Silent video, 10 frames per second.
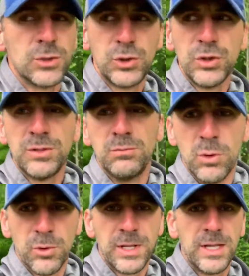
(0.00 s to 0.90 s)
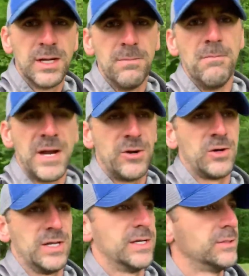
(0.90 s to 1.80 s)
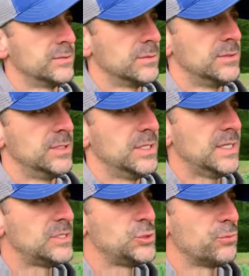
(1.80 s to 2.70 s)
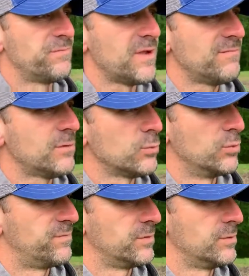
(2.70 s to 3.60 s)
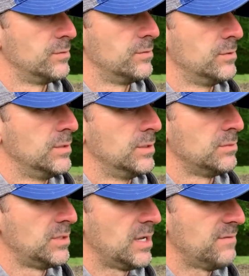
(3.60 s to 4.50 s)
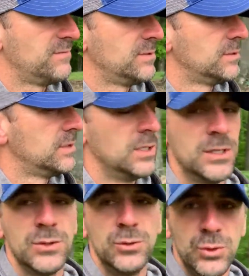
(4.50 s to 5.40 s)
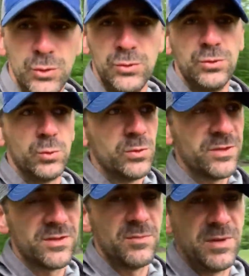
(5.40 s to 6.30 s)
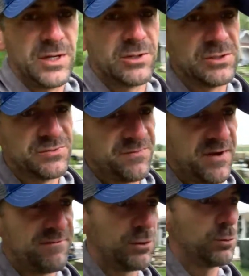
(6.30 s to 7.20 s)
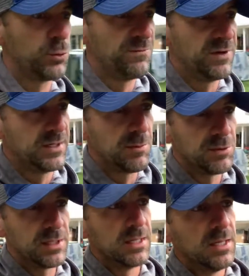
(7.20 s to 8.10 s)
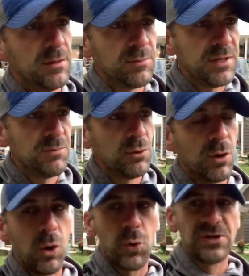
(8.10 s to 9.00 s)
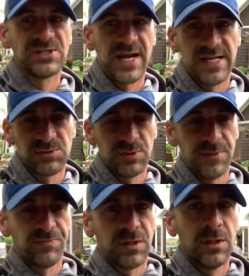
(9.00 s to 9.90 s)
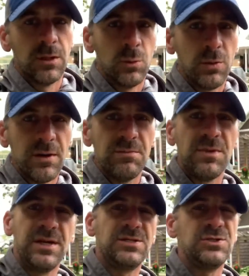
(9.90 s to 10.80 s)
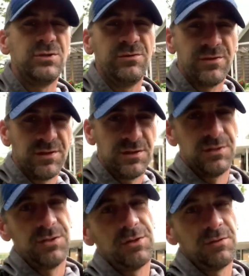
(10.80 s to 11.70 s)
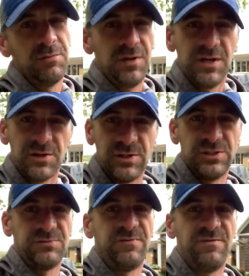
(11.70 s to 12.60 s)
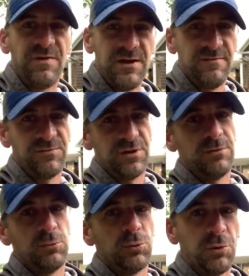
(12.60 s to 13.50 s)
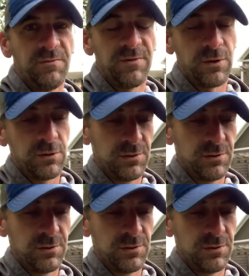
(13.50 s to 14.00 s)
Good morning, America. It's your favorite roofer, Kevin Newton, with America's favorite roofing company. People always ask me, what makes you think you're America's favorite roofer?